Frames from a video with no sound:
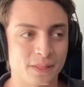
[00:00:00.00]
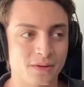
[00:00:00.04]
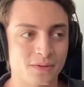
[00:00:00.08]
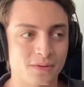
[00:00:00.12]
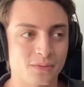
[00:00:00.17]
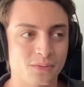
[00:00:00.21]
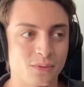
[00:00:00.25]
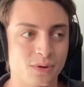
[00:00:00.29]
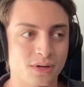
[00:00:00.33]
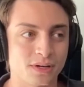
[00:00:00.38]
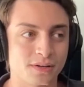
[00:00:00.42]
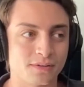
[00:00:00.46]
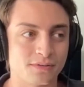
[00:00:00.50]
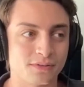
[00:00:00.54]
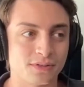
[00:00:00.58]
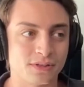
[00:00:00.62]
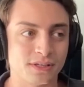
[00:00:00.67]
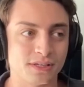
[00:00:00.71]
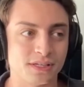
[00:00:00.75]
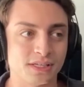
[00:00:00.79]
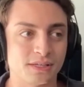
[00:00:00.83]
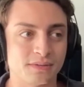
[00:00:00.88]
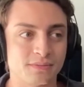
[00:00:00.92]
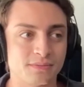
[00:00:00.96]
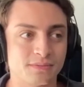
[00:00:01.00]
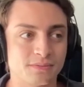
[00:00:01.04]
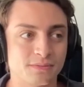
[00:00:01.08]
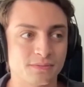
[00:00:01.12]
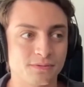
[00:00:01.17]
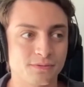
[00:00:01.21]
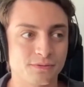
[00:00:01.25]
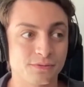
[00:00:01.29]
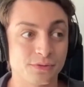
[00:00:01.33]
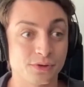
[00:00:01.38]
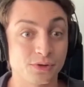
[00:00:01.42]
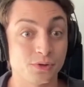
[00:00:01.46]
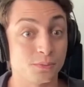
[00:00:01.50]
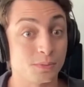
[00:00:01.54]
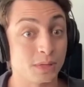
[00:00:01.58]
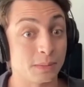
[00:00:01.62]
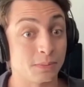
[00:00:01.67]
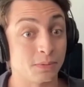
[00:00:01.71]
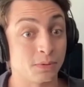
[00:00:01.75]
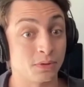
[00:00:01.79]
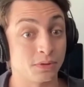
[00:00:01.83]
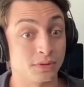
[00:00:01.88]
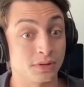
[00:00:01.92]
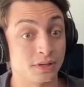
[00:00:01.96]
one of the few
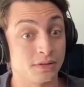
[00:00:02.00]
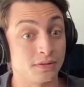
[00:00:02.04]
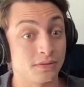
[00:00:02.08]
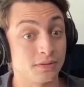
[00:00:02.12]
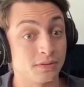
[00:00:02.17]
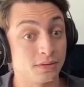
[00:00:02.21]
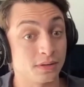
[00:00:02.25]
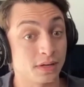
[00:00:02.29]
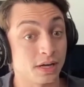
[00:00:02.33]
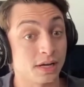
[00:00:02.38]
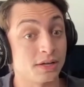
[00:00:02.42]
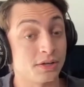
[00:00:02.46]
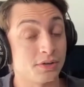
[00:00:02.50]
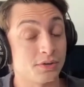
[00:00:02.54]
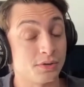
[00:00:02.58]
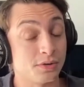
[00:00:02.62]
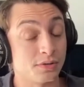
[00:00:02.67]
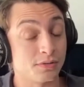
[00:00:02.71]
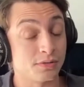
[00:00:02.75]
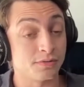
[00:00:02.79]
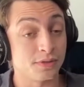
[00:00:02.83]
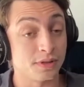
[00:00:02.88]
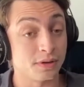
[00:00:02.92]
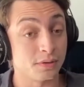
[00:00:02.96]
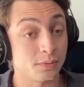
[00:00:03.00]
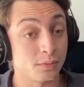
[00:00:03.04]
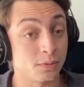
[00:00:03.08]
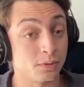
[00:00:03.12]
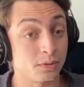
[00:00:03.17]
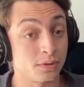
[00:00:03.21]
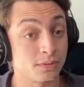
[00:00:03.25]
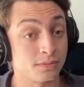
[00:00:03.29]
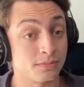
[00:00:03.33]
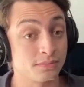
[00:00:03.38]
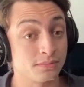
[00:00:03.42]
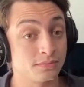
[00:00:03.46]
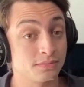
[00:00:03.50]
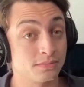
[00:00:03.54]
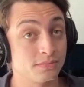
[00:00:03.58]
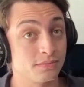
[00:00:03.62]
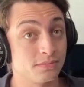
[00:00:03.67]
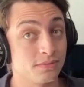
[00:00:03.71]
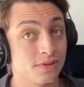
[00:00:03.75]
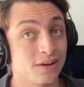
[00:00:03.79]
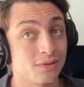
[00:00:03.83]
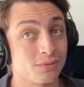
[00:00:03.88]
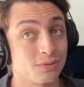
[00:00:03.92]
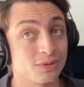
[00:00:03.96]
people that I knew of that were
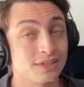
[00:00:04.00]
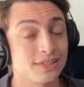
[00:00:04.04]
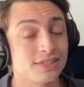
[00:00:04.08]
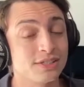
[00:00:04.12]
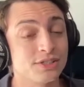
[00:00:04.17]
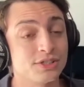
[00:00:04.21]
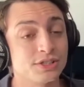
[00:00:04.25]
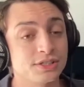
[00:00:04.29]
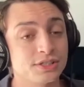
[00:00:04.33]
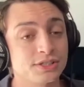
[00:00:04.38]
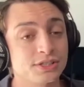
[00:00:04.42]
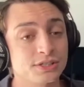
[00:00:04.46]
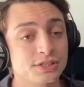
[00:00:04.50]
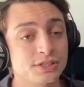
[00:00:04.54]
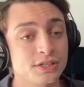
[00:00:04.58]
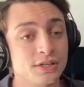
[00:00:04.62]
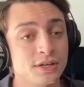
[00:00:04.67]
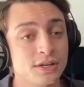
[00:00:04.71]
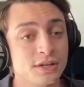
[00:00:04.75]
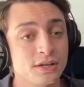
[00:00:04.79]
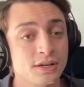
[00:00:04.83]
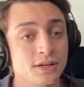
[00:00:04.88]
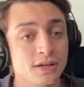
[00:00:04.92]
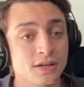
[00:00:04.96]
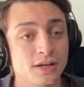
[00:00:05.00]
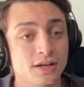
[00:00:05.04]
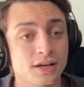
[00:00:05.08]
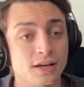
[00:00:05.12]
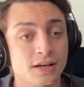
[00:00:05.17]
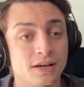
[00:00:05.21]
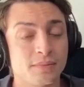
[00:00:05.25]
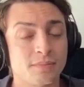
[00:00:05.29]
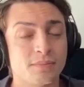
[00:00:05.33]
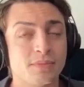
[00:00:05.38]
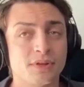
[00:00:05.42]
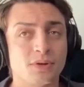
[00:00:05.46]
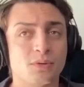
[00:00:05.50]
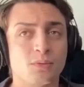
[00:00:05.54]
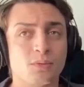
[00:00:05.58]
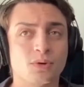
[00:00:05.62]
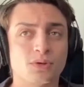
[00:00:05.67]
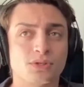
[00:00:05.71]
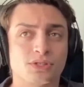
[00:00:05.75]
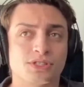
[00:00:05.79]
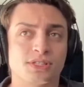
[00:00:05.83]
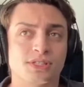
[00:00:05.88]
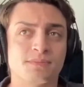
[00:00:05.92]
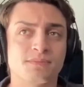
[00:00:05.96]
not religious, um, there
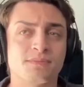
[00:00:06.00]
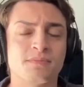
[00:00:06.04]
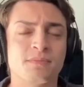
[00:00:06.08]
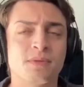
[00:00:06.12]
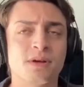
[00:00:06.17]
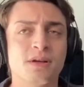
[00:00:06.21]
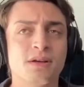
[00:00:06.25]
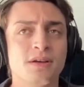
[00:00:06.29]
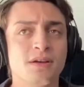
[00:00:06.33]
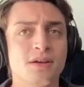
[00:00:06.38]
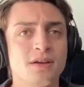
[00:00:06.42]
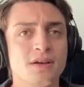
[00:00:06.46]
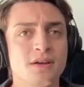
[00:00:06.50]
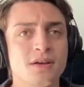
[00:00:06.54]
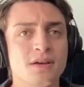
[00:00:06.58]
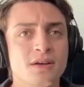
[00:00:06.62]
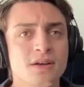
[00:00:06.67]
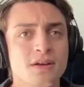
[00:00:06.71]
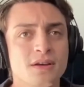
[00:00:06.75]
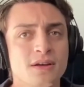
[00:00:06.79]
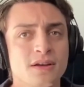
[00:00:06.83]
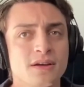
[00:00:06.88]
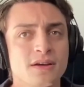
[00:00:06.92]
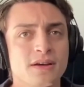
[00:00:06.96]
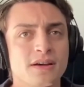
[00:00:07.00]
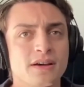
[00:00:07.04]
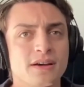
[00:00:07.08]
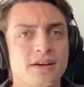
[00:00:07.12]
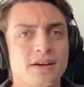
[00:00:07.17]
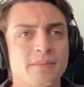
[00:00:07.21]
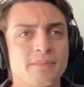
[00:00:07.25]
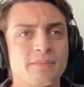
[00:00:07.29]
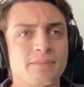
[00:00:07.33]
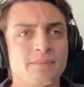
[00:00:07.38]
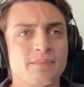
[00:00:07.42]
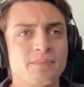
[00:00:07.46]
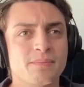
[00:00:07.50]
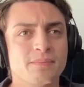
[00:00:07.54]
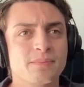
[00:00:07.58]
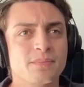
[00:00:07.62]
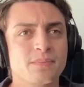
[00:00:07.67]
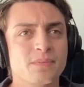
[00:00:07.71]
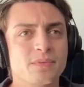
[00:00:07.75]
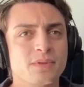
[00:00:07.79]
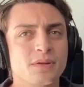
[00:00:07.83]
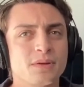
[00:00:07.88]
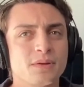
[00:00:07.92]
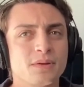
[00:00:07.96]
were some uh,
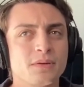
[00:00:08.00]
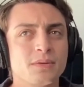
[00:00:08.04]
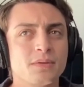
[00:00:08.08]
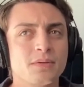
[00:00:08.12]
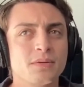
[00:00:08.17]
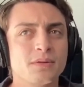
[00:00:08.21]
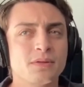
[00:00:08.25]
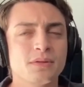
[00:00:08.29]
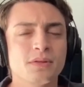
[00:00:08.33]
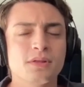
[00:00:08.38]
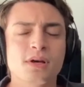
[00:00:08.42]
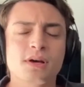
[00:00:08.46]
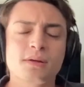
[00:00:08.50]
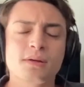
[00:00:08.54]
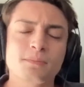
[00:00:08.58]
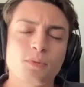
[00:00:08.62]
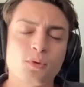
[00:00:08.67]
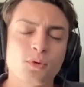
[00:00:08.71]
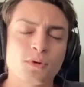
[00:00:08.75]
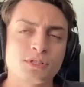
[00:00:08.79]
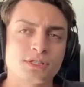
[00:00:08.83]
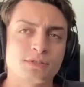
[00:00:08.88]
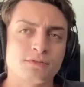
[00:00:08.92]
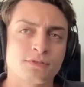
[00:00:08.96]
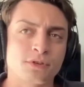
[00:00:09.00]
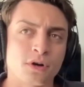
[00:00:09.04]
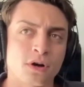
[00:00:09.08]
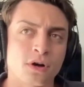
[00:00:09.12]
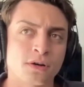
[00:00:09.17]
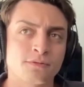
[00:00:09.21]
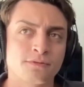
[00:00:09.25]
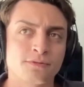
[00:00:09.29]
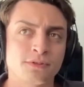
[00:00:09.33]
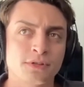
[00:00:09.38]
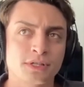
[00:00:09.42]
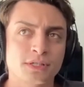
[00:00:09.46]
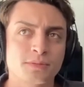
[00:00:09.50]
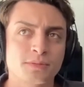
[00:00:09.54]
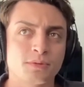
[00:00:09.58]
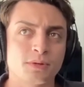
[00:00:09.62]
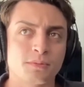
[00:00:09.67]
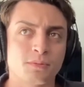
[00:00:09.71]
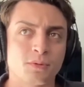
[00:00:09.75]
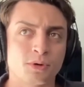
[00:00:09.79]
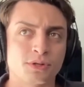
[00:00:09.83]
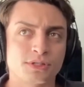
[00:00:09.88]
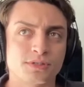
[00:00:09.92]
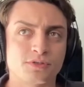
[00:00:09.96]
not points of conflict,
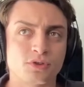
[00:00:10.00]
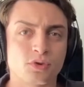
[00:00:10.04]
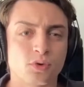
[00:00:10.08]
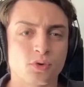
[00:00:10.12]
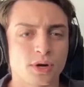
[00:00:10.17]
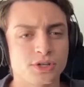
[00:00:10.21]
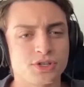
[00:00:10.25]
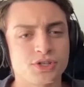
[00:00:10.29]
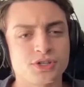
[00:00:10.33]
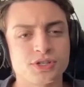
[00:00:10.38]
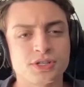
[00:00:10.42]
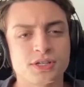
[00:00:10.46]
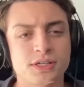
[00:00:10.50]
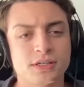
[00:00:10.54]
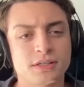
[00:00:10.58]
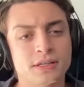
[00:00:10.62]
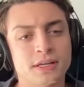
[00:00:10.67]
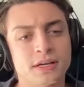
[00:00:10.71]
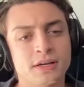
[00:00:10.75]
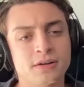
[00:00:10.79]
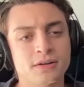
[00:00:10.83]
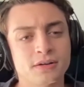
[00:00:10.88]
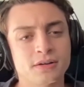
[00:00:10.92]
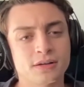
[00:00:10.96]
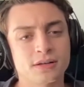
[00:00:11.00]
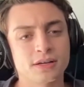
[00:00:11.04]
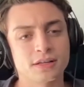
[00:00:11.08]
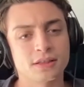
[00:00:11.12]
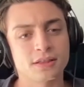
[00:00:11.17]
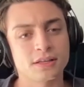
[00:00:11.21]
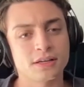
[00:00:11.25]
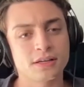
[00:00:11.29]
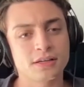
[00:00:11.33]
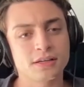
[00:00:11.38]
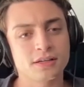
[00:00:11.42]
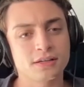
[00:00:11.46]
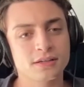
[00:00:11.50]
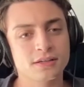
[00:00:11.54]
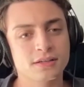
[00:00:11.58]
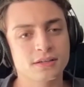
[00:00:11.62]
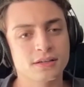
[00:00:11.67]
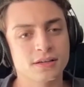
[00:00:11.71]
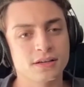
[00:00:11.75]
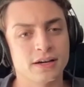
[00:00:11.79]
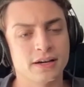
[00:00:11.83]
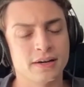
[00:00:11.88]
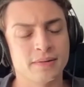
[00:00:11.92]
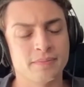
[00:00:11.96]
but points of questioning there. I think
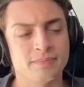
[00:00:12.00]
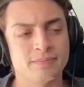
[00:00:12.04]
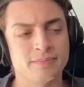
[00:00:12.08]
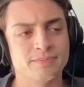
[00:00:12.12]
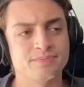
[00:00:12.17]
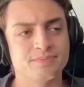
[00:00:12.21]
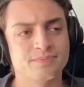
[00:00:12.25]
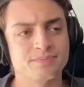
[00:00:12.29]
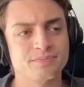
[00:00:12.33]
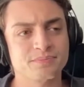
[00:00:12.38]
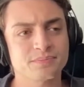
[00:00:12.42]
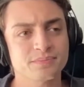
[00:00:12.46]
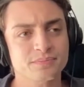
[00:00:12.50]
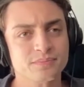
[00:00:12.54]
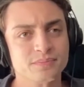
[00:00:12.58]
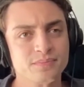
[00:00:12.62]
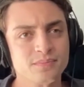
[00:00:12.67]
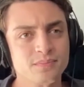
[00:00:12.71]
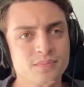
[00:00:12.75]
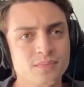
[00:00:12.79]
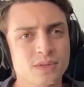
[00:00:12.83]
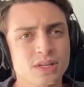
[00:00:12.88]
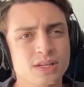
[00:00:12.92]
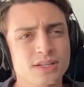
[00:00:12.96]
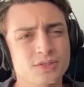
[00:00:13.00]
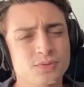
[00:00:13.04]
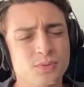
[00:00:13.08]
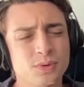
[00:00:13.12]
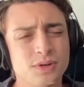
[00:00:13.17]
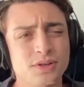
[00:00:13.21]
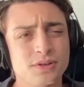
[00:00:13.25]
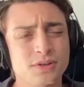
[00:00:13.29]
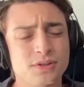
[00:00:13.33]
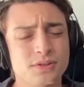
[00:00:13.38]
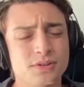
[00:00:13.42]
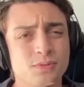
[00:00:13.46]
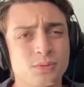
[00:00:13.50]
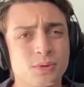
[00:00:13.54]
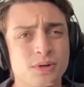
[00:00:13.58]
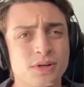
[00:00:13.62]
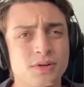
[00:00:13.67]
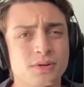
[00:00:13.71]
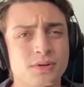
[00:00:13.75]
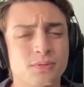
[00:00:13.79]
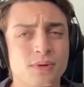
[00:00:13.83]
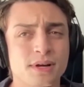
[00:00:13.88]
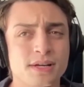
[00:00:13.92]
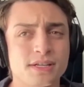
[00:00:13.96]
because um, when you're when
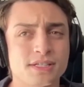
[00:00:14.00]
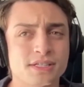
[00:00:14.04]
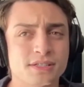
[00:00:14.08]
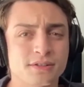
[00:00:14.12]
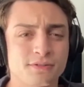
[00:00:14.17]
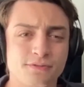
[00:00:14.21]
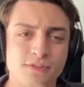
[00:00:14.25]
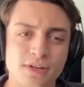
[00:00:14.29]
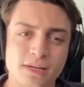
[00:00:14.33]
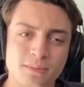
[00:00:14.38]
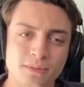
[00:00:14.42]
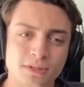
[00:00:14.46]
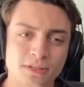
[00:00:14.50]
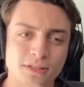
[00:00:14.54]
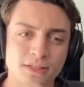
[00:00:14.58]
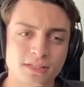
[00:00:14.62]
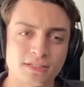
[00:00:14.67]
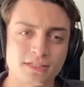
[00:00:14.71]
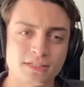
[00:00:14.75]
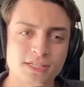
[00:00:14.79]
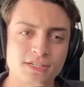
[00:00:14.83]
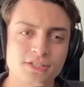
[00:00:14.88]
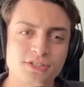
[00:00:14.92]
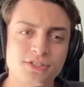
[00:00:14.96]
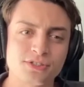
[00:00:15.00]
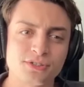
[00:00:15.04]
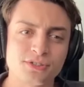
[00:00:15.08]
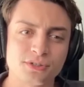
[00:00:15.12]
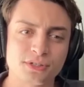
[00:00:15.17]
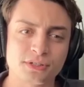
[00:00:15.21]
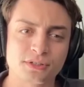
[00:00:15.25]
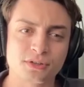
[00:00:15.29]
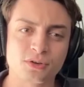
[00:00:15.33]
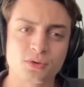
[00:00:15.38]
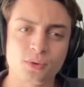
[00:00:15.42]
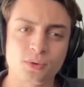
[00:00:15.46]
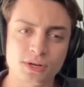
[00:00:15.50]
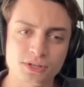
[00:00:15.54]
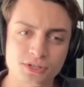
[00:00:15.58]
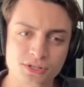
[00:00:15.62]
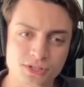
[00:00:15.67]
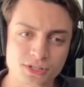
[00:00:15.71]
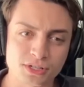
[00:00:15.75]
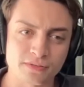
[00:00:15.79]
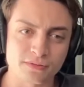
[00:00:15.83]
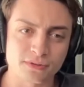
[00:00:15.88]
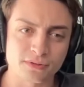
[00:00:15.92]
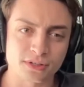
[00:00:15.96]
you're raised in a family that teaches you to
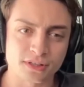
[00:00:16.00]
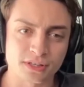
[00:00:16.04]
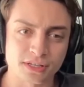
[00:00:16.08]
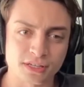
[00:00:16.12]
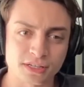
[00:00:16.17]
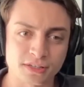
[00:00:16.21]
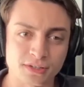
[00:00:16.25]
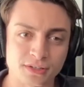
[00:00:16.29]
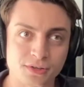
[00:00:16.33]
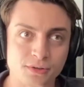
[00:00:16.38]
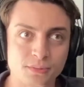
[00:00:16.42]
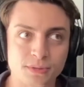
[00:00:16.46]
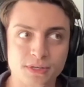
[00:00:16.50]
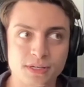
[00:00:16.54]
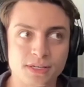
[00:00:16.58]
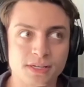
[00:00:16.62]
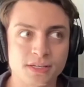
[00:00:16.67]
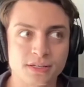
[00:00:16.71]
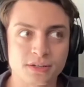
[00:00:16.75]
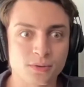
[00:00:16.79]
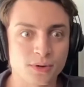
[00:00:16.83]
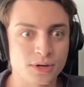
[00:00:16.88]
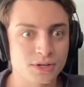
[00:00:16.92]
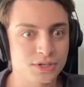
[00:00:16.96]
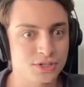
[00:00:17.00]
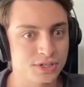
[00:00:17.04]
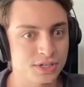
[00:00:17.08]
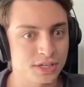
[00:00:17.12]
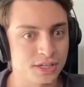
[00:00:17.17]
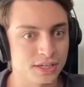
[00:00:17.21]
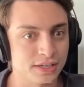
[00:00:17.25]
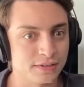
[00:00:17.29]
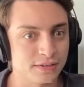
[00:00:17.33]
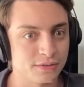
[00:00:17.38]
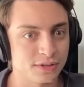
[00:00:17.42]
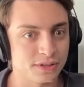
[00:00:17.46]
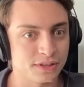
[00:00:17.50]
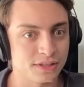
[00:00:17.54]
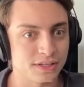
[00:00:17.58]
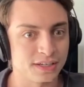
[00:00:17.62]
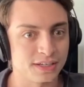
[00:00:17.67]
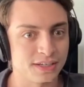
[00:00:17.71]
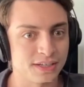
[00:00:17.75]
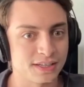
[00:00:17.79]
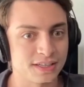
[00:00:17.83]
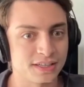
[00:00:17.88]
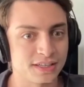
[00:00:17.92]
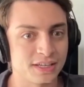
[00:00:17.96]
question everything, you begin questioning
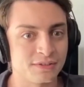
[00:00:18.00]
everything, and then